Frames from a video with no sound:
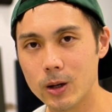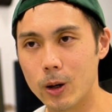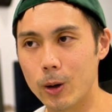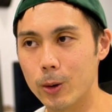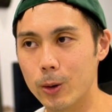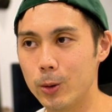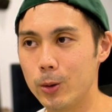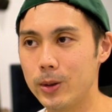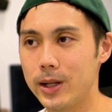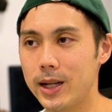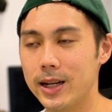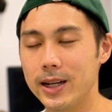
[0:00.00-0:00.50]

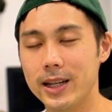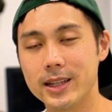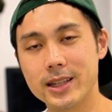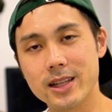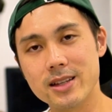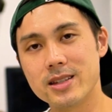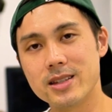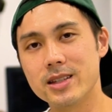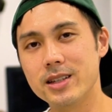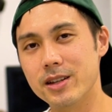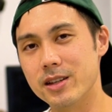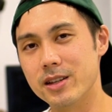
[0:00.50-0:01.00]
Although that
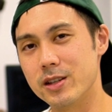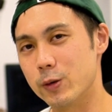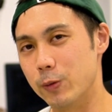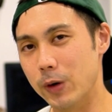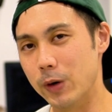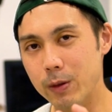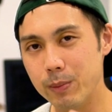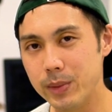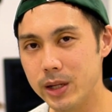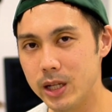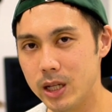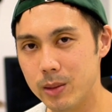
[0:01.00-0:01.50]
latency is
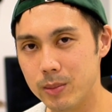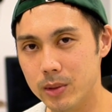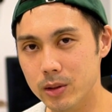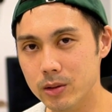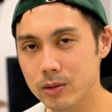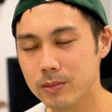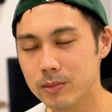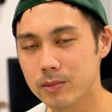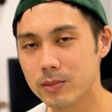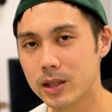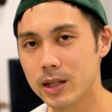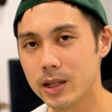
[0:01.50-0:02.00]
very
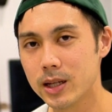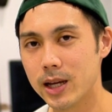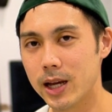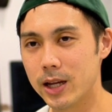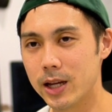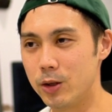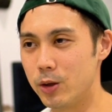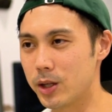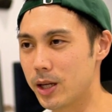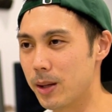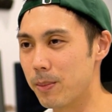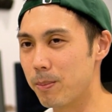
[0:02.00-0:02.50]
minimal
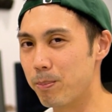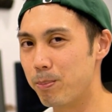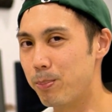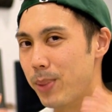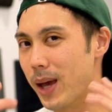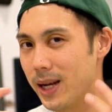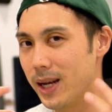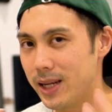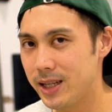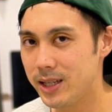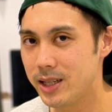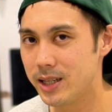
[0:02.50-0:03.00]
and you can
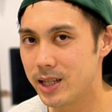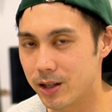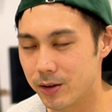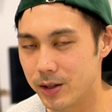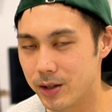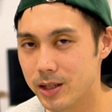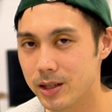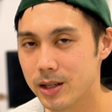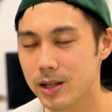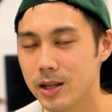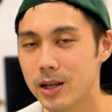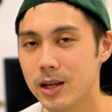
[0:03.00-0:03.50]
barely hear
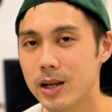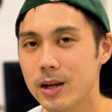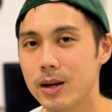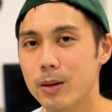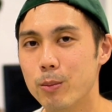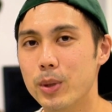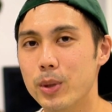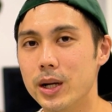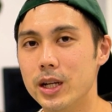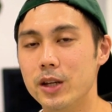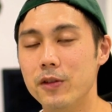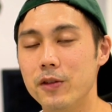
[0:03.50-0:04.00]
it,
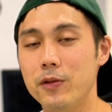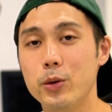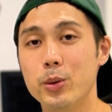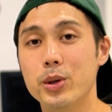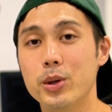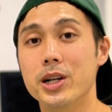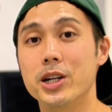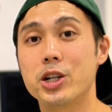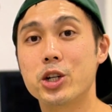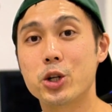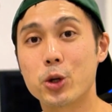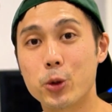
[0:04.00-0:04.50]
but if
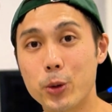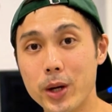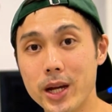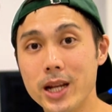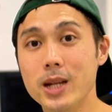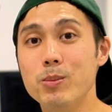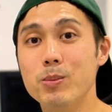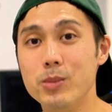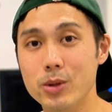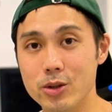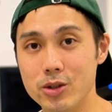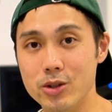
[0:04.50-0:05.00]
you are a
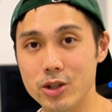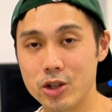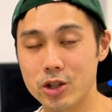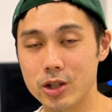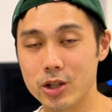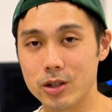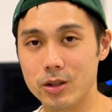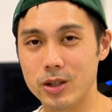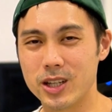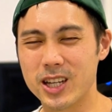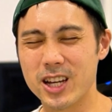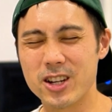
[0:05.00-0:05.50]
trained
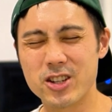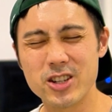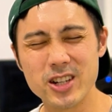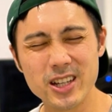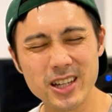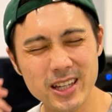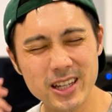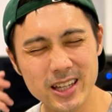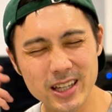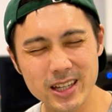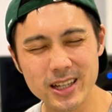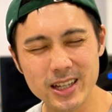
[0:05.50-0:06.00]
musician, you can actually
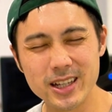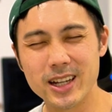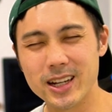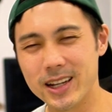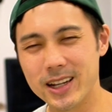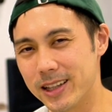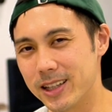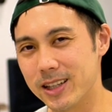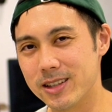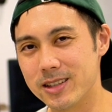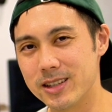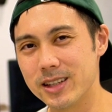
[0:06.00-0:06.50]
hear that
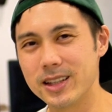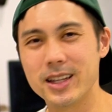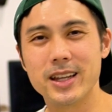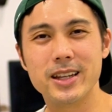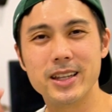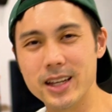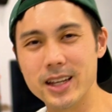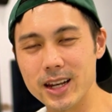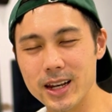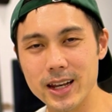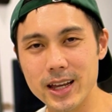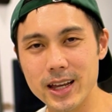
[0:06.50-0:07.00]
latency,
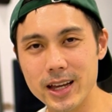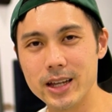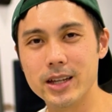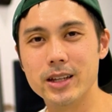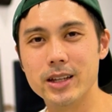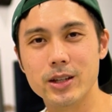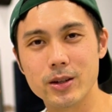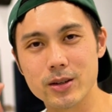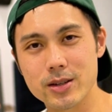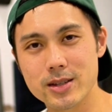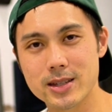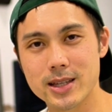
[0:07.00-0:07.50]
that
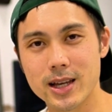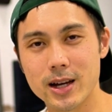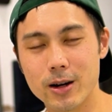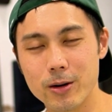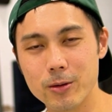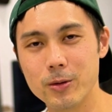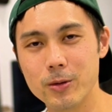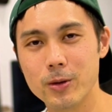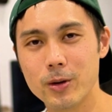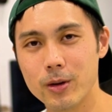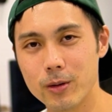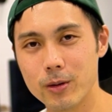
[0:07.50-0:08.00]
delay in your
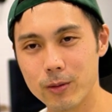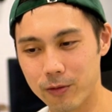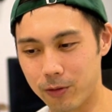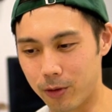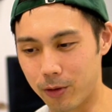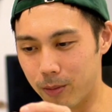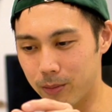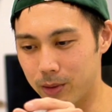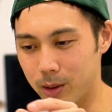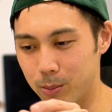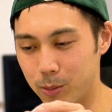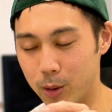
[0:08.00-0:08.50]
sound
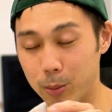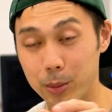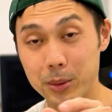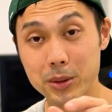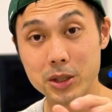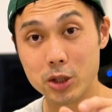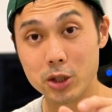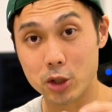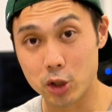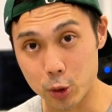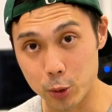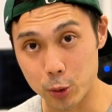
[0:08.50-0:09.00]
from the
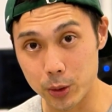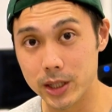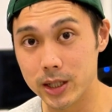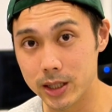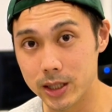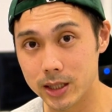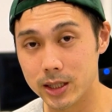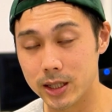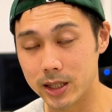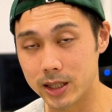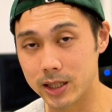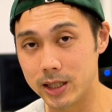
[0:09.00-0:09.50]
moment you
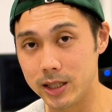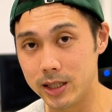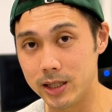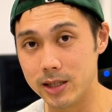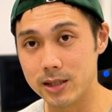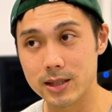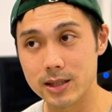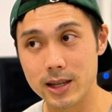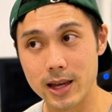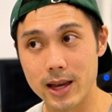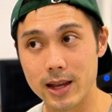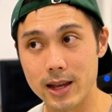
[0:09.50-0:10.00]
trigger the
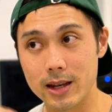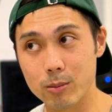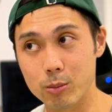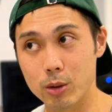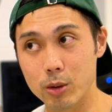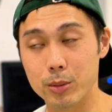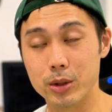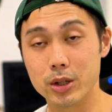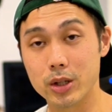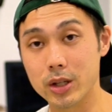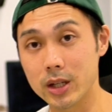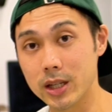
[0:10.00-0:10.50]
keys and the
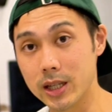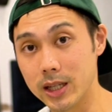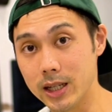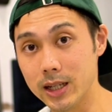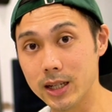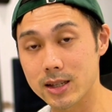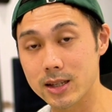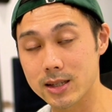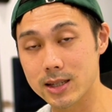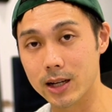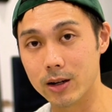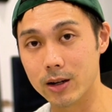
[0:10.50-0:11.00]
moment you
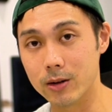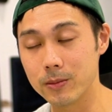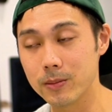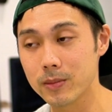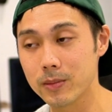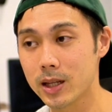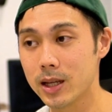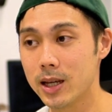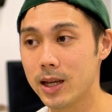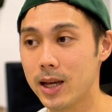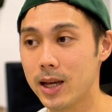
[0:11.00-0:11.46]
hear the sound,